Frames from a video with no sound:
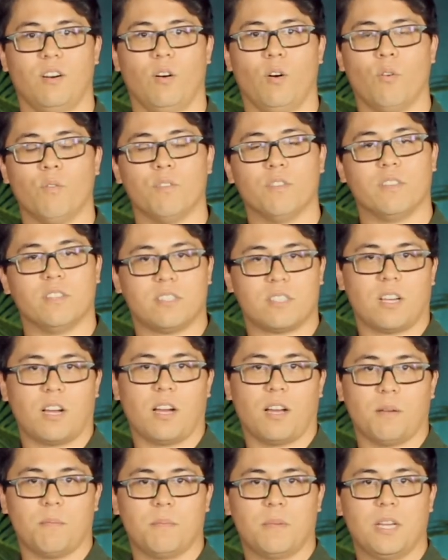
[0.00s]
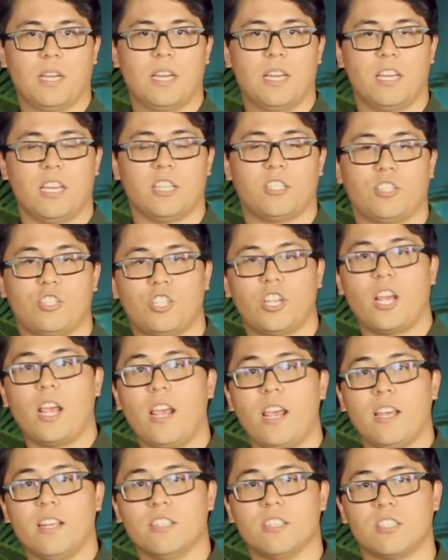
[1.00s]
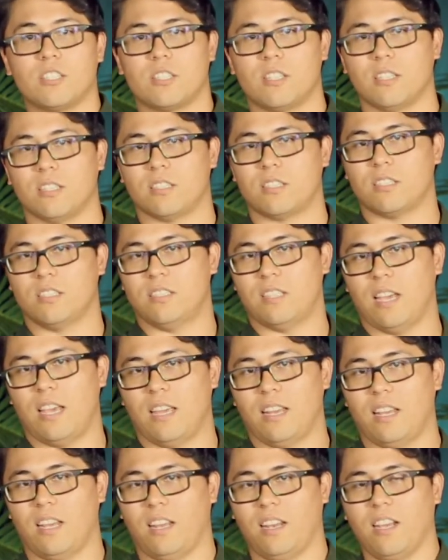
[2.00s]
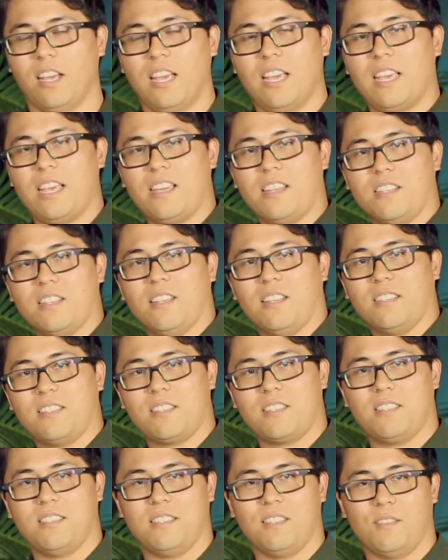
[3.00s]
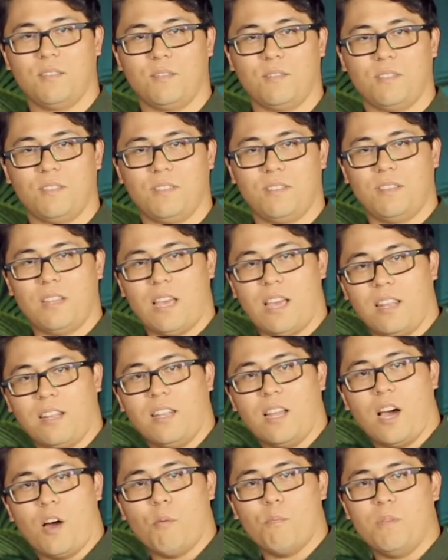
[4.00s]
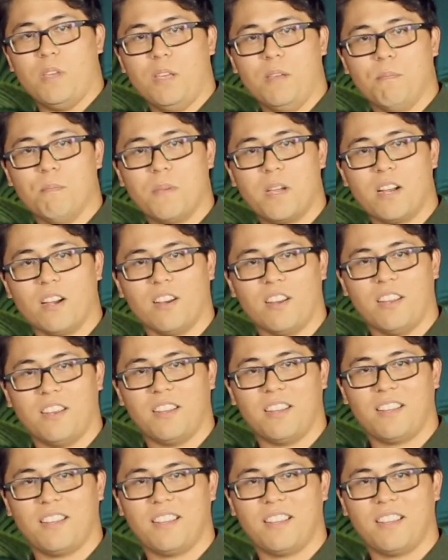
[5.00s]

over the time. It changed since dating and now being married.